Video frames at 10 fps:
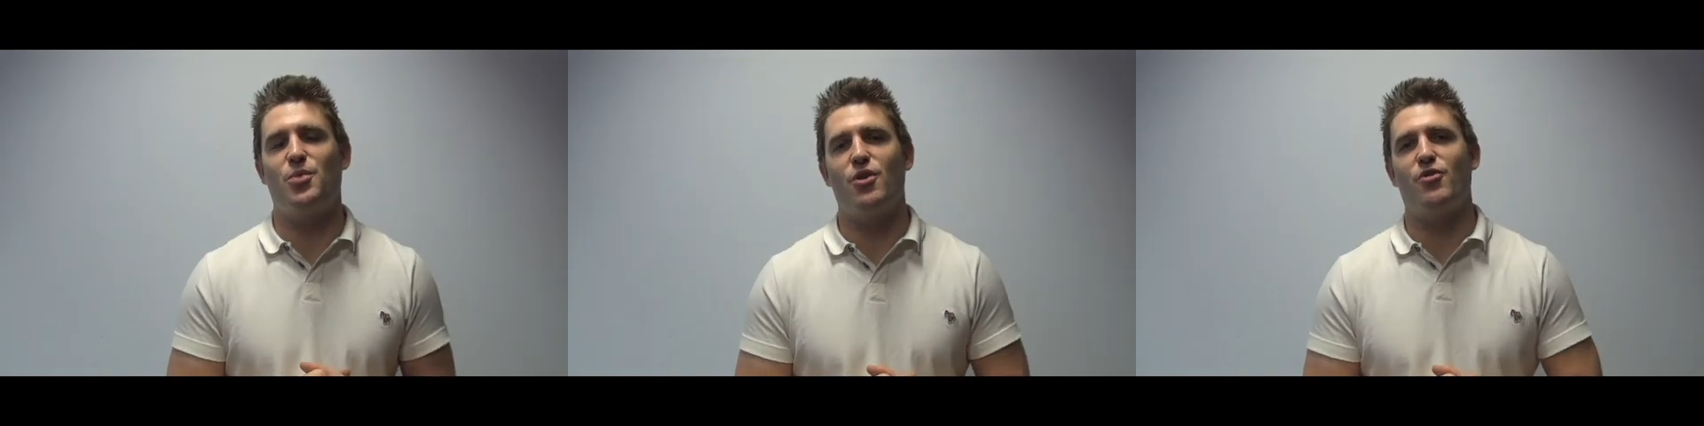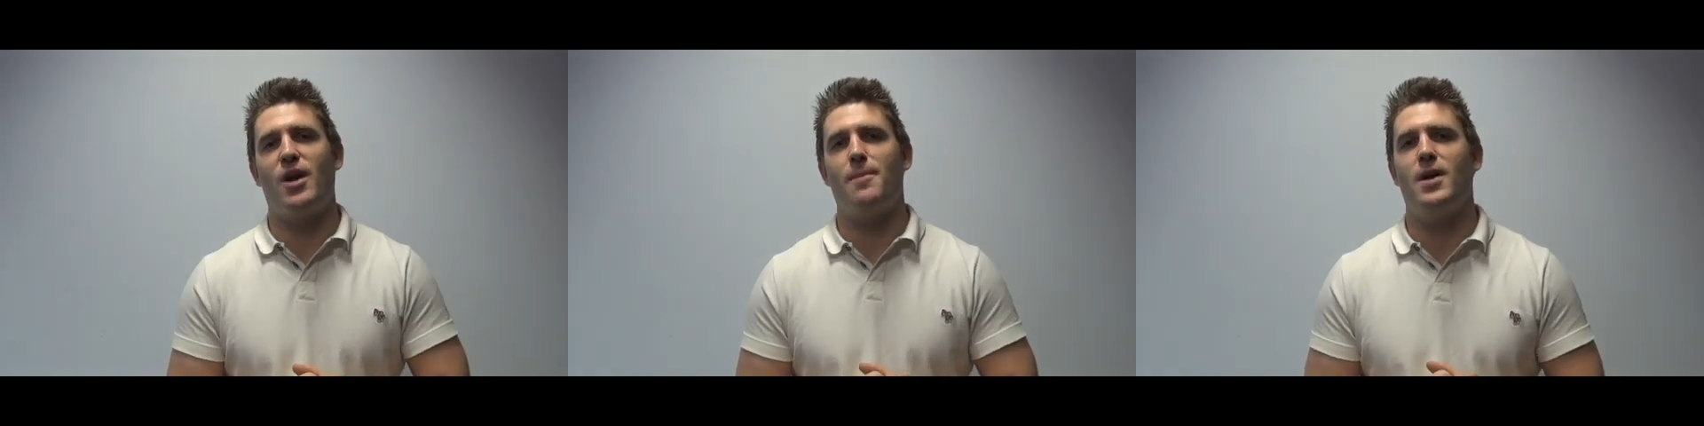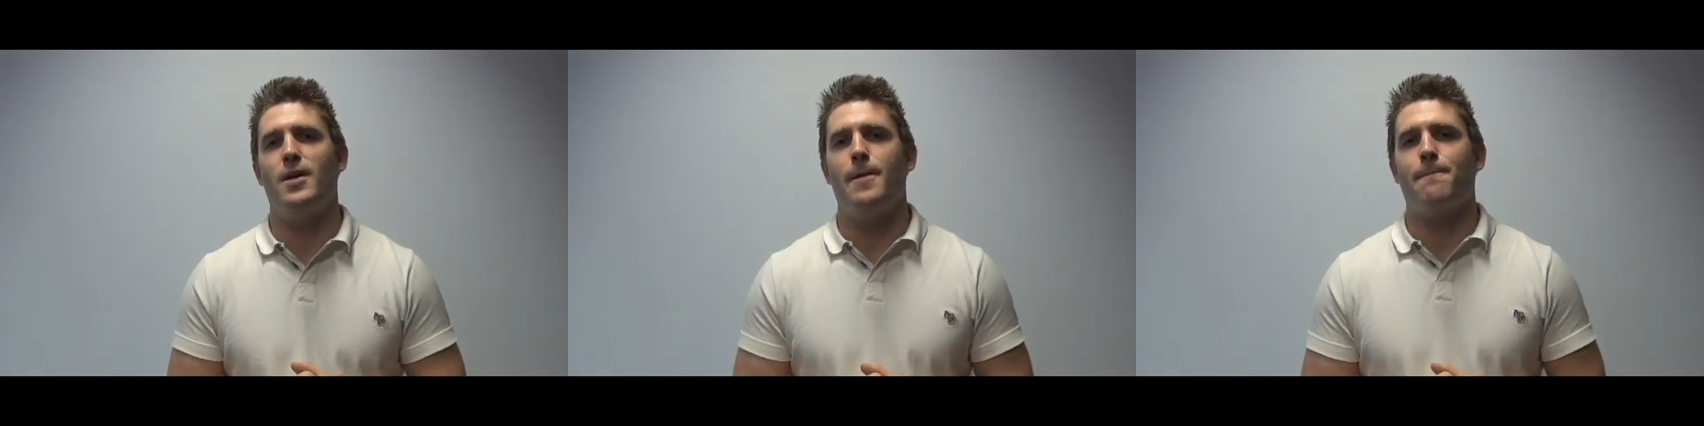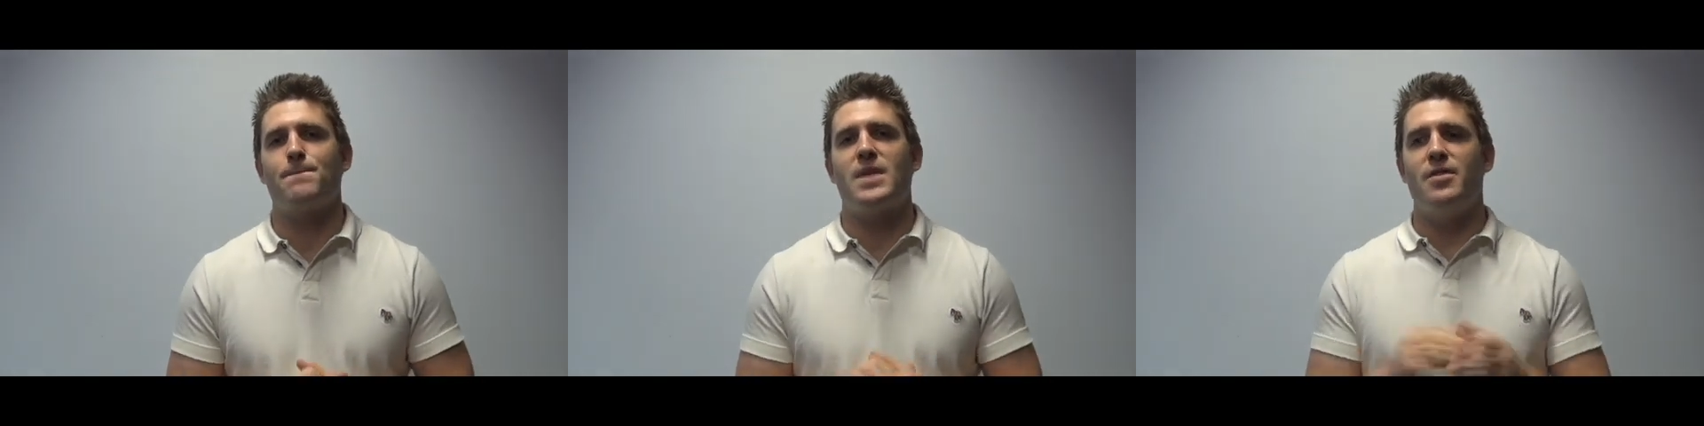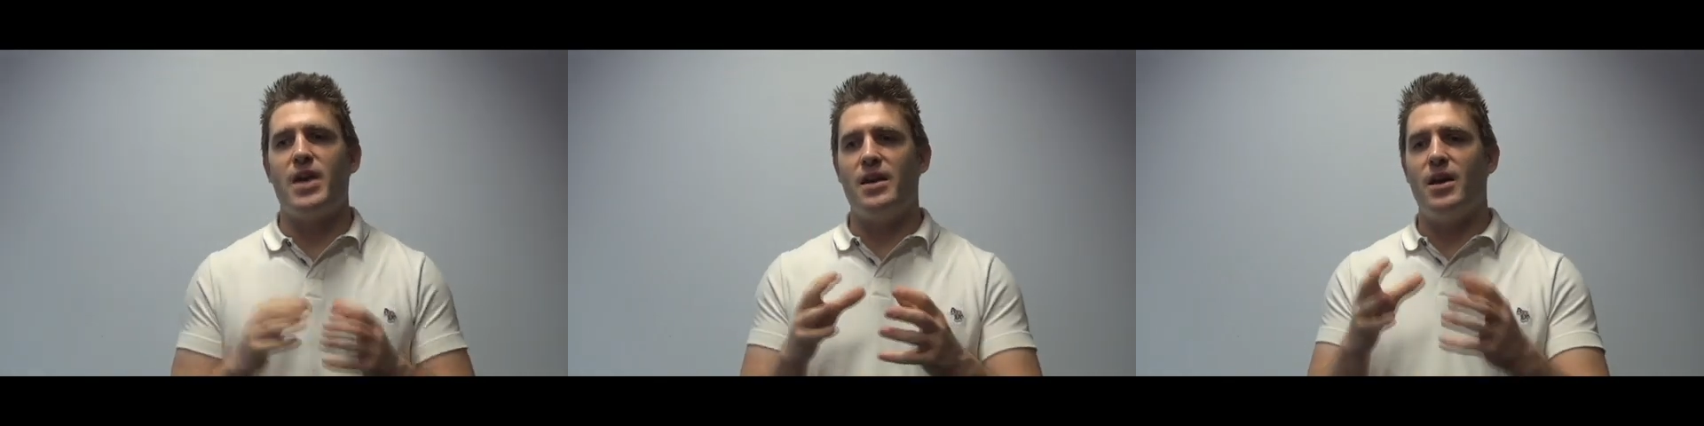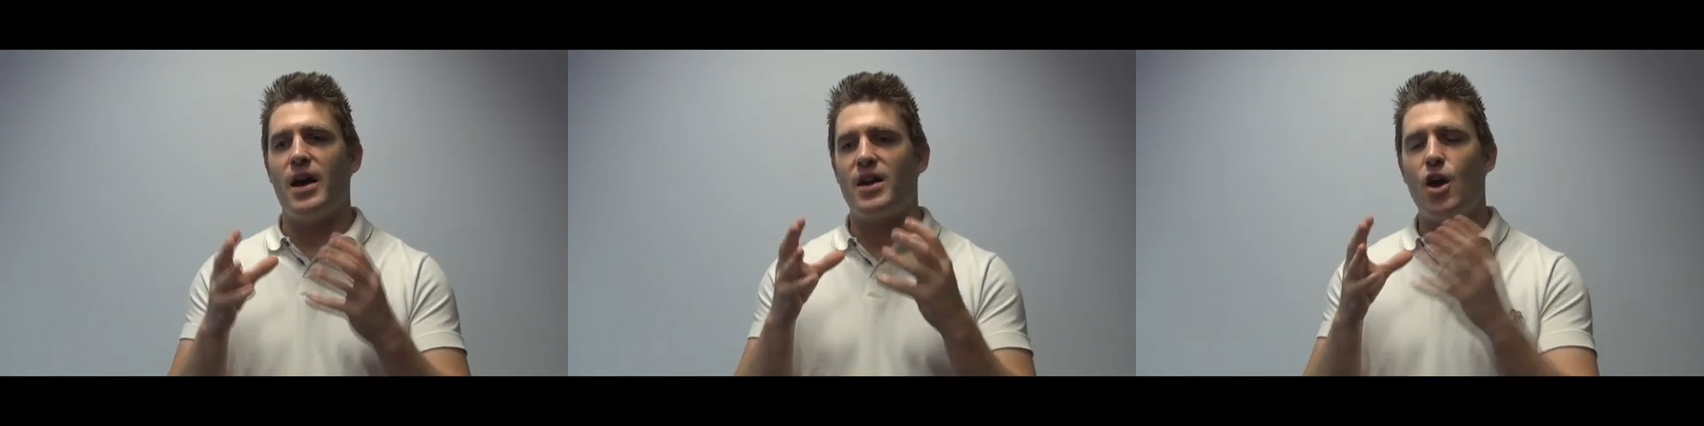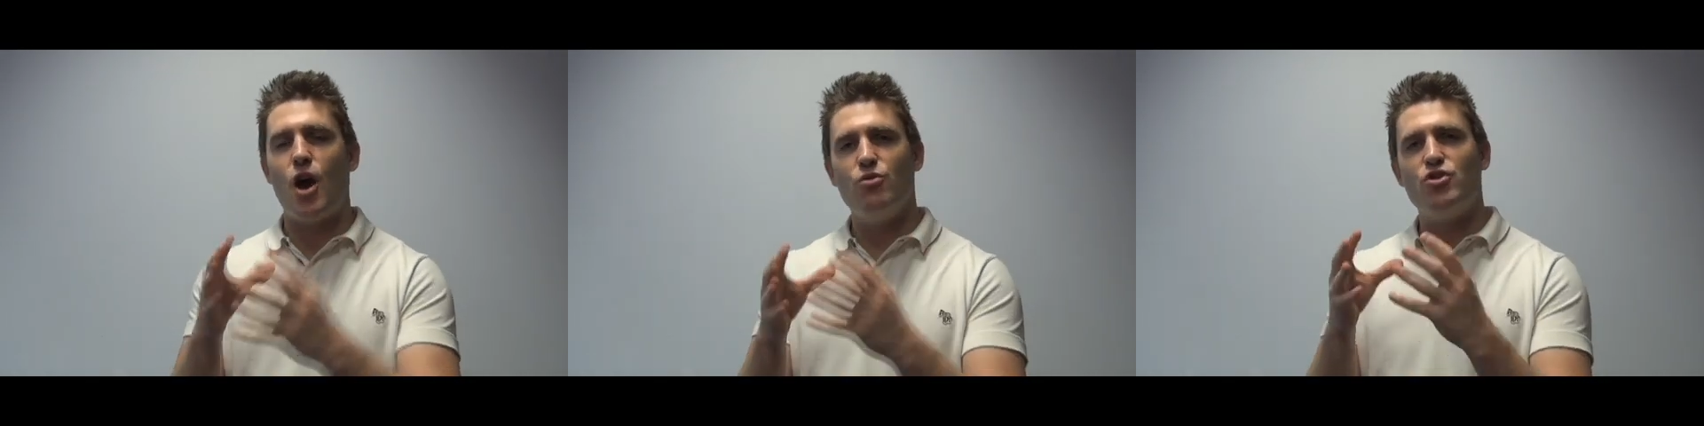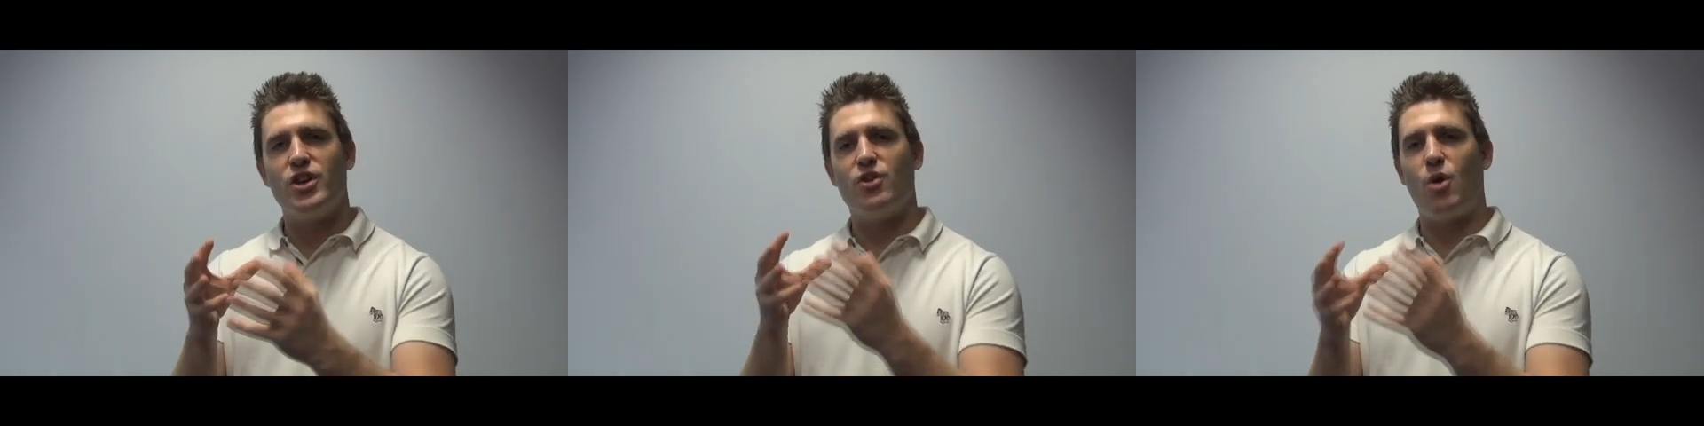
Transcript: program, then a coaching